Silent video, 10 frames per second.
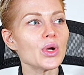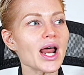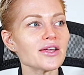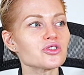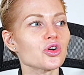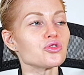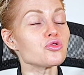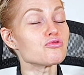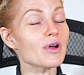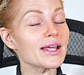when I start
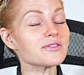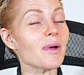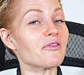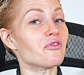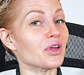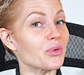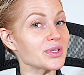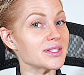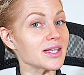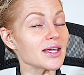to raise my
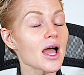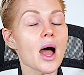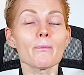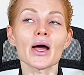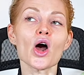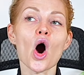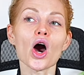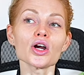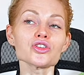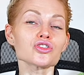frequency, my
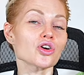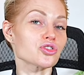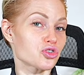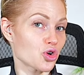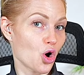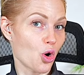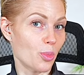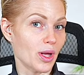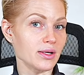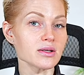heart starts to
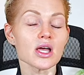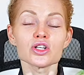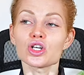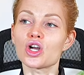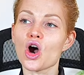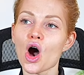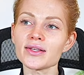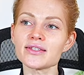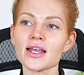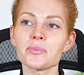open to
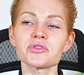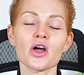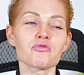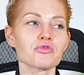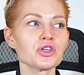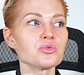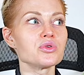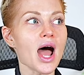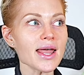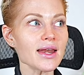concepts of
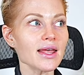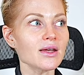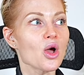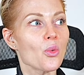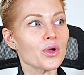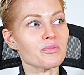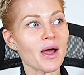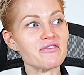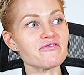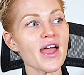reuniting with
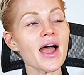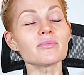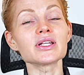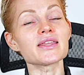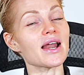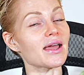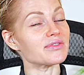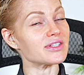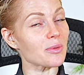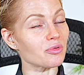my family that I have
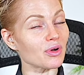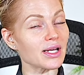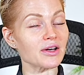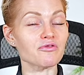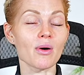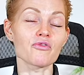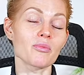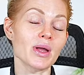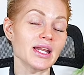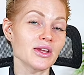separated from for
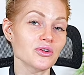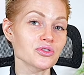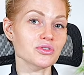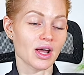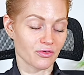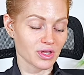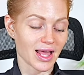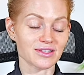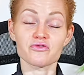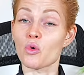many years now, for the
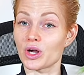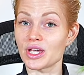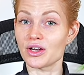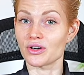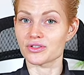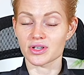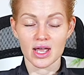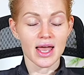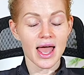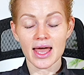last four years.
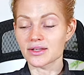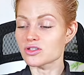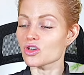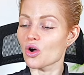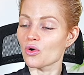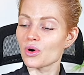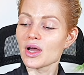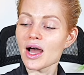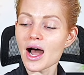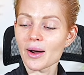And so
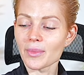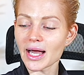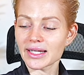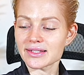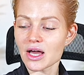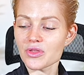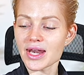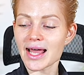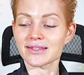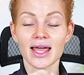um, I could tell that
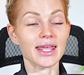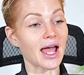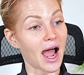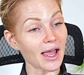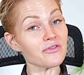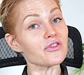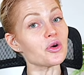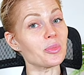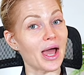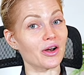as I, I
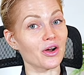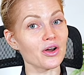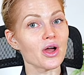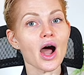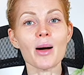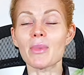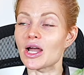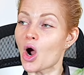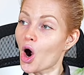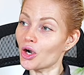feel better, my
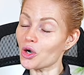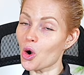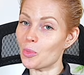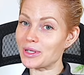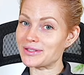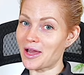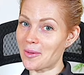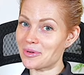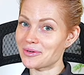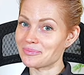heart opens up.